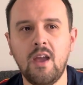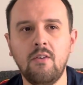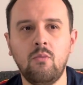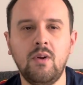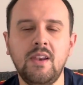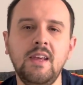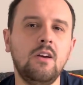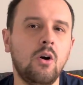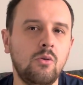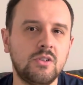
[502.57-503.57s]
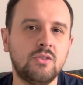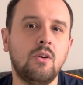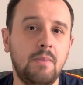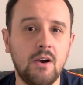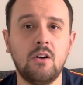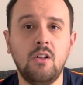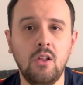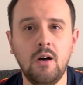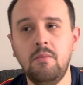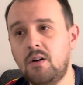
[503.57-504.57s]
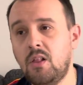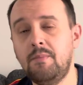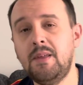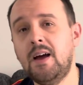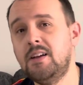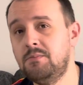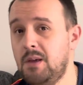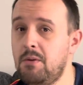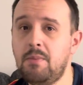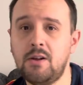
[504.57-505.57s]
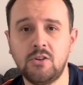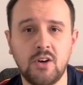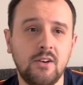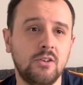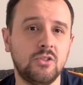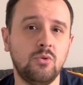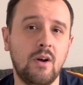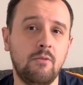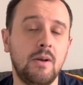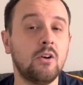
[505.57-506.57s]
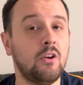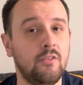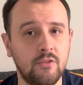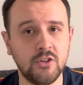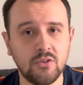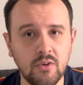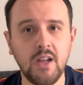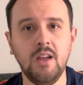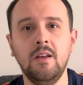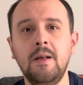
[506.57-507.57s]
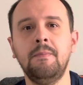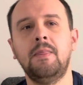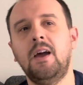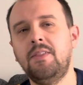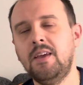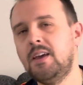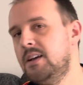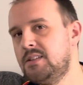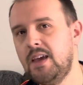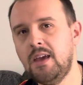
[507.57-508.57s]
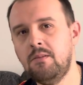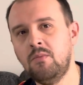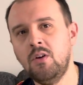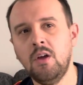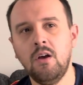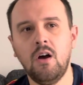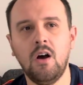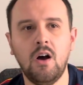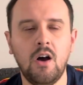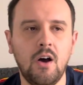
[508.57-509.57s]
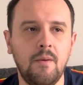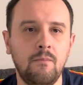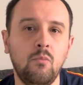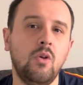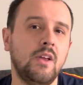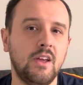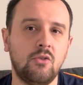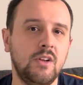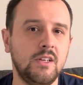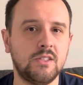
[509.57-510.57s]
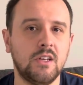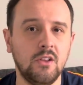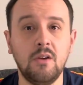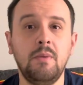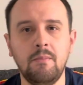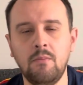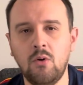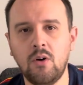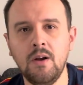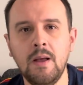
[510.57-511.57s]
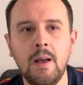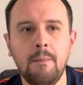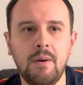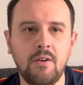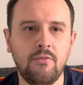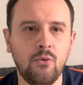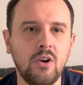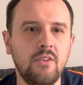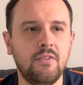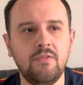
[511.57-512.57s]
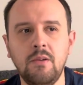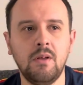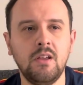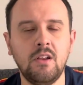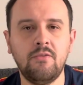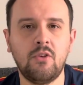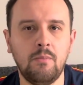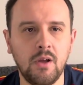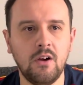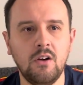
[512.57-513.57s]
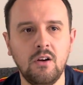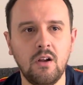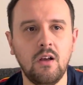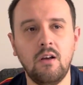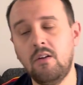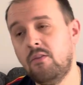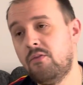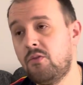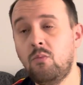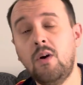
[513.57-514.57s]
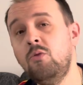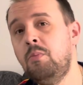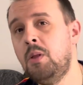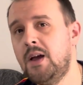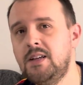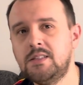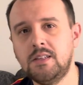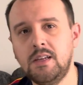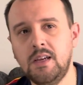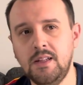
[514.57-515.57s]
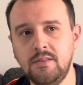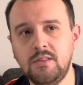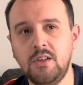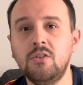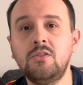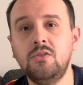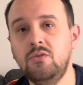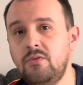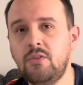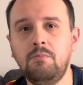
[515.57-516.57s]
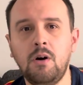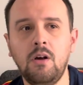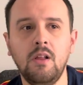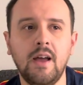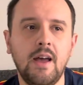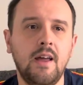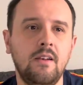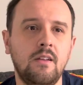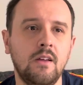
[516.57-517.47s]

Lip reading: When he goes to a better club, a club that has maybe better strikers who have a better conversion rate, I think his game will increase a little bit more. But 40-50 million for a player, for one who plays in tier 2 football, and